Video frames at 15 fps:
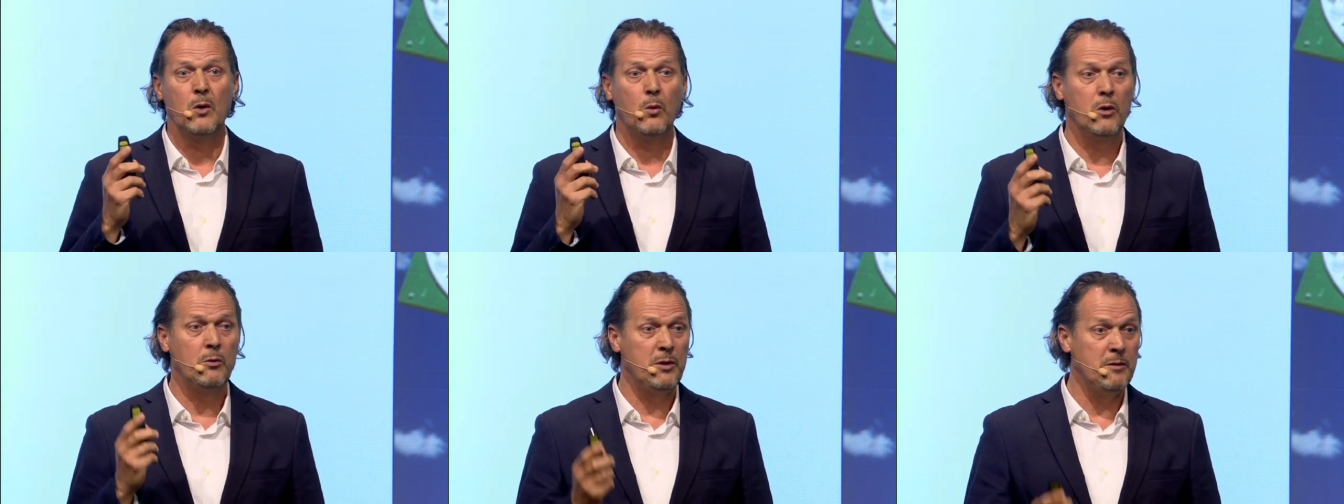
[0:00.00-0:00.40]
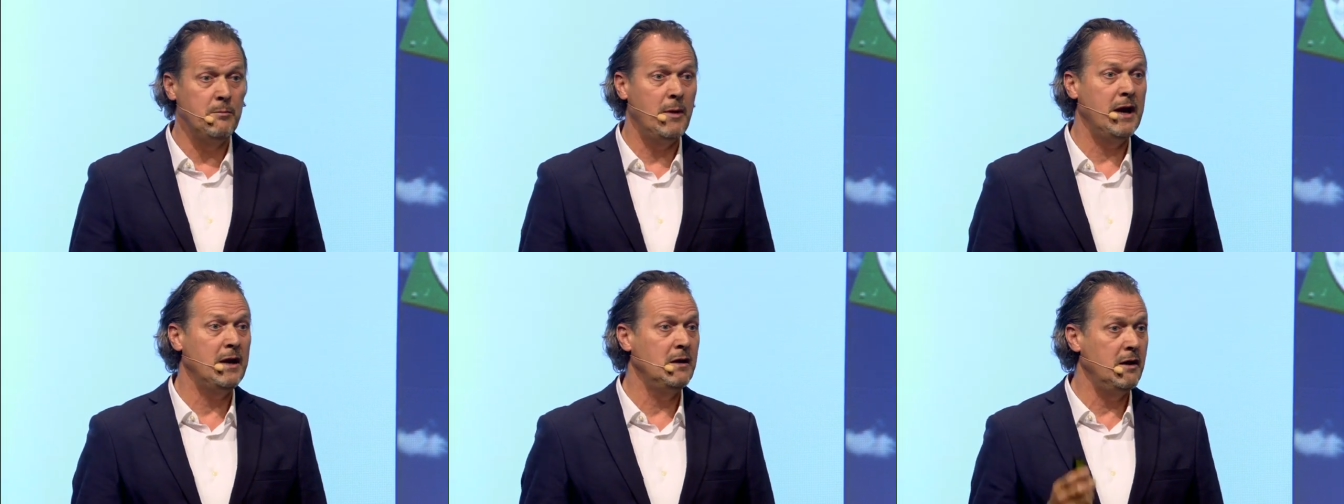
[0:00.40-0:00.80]
will be
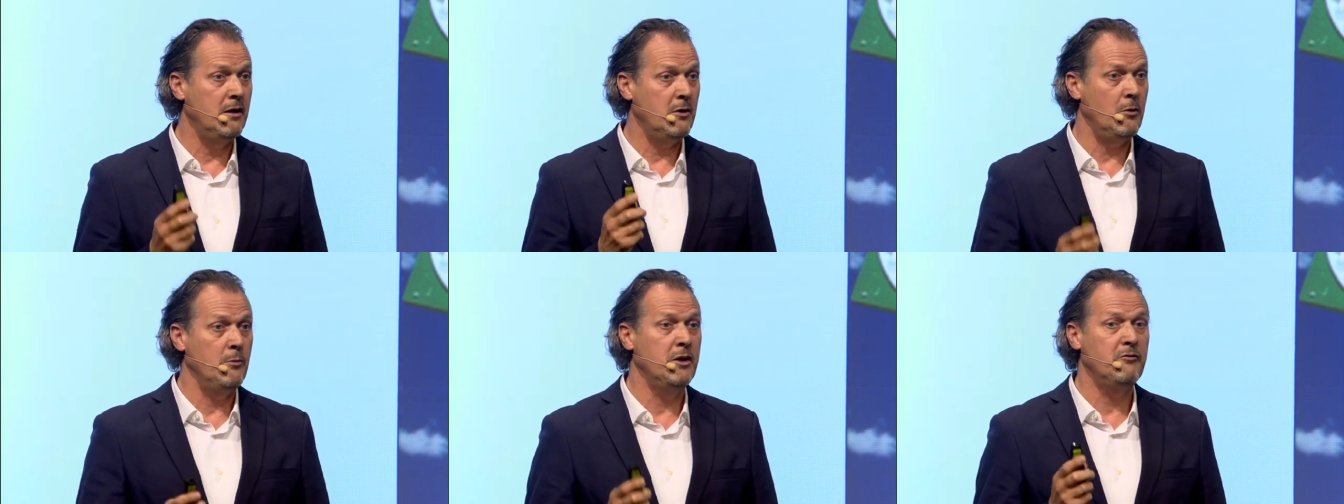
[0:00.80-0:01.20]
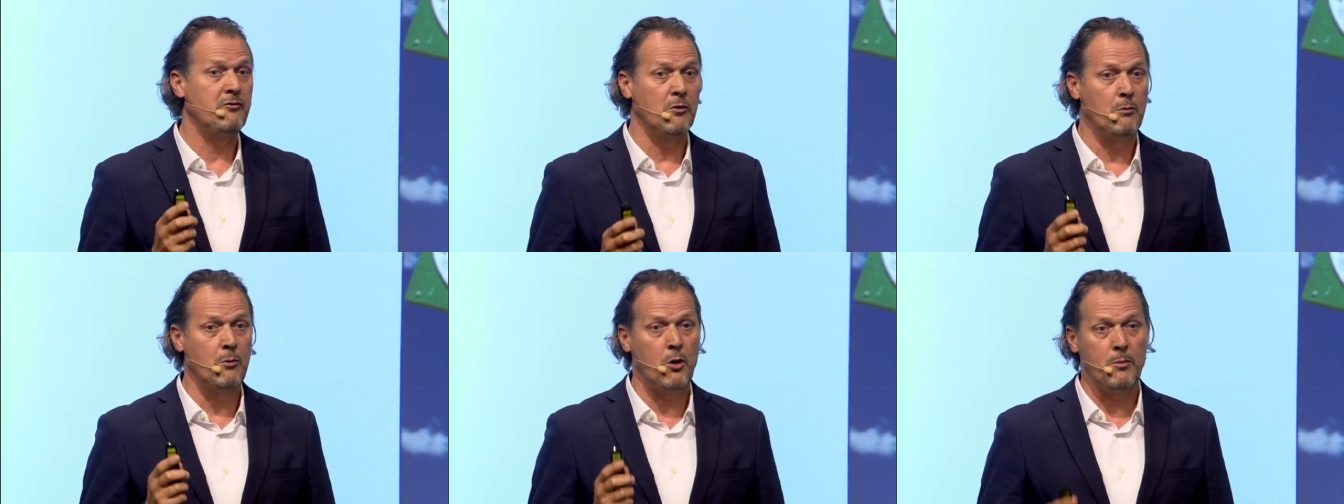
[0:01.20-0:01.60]
mainly coming
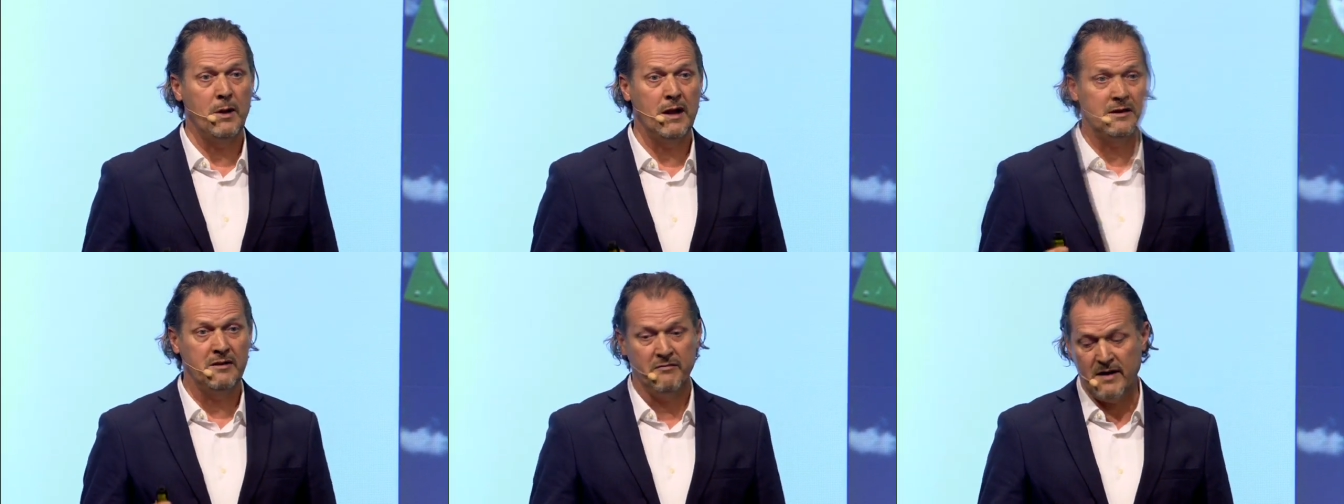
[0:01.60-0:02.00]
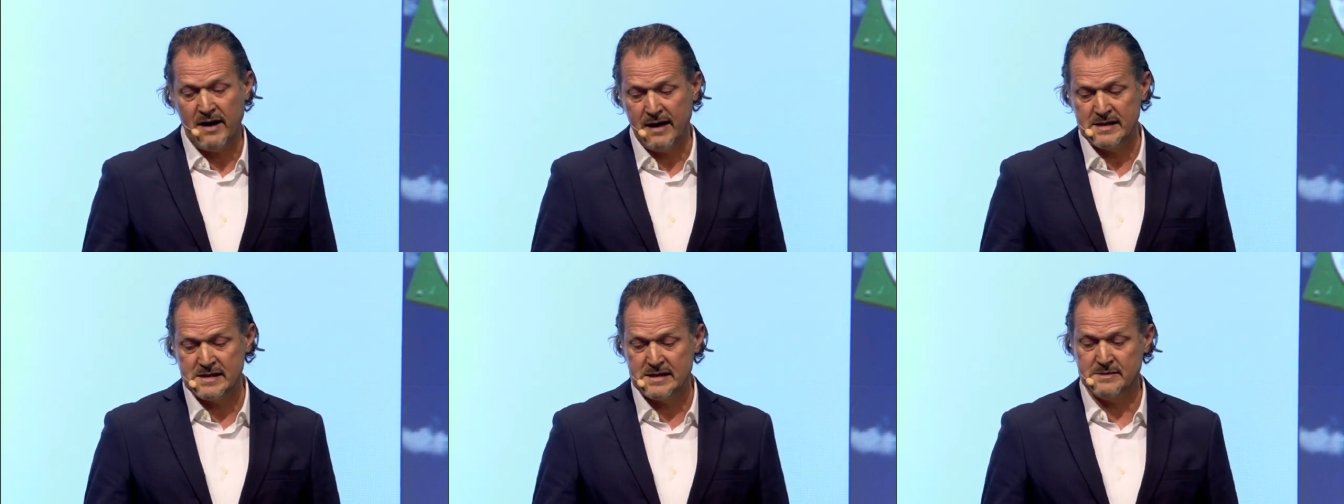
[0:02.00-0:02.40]
from mobile
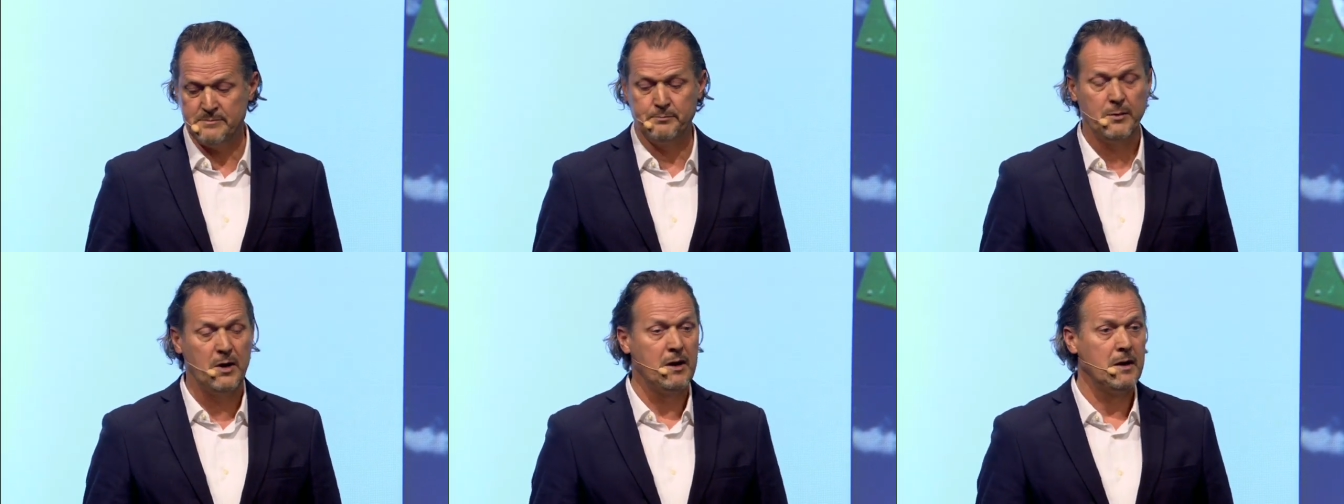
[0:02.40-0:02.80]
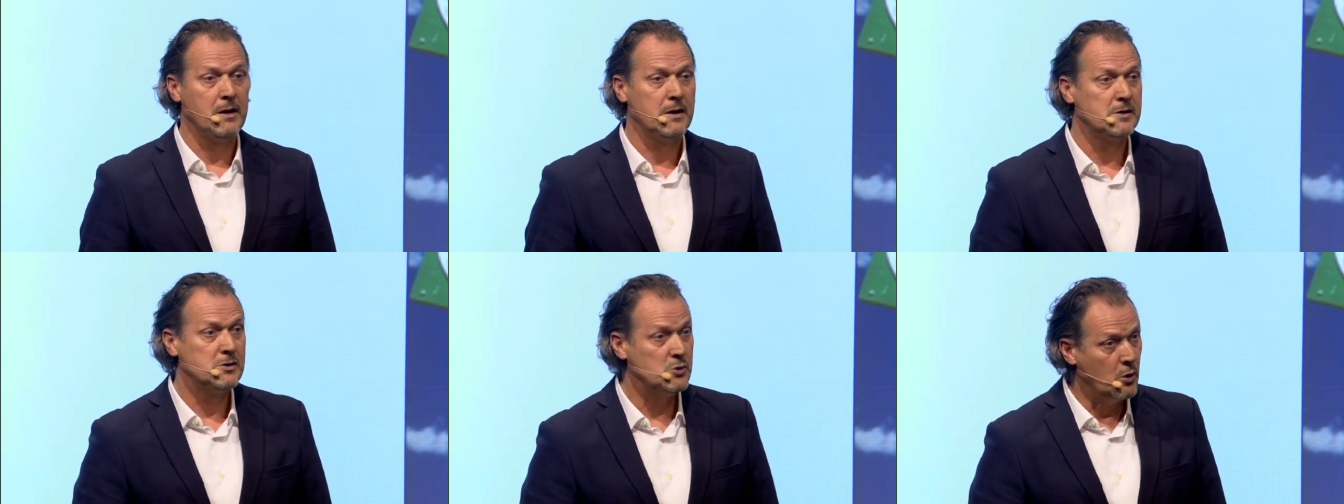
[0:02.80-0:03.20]
device
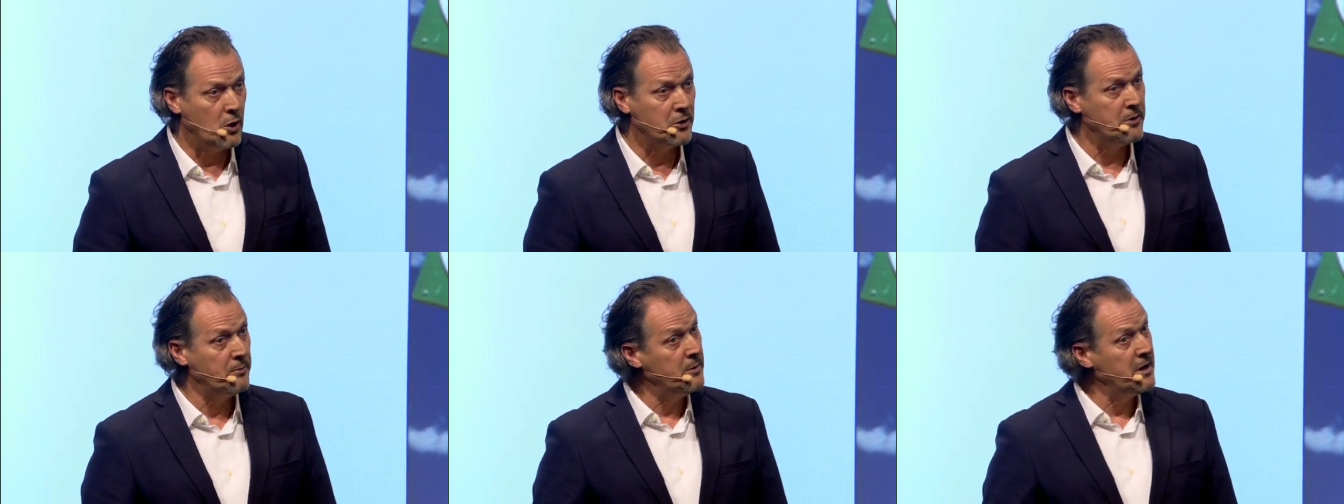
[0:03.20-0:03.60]
to other